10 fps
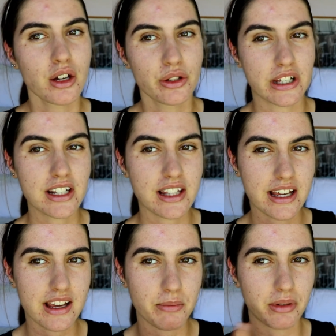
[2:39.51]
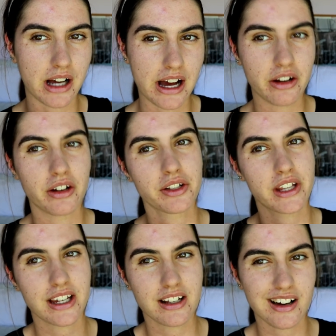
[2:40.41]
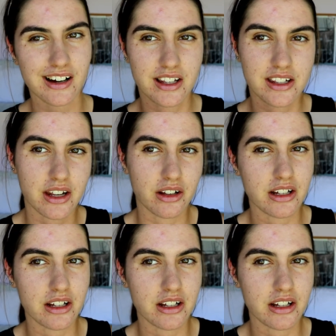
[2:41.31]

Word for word: So I just like apply it on so it can kind of settle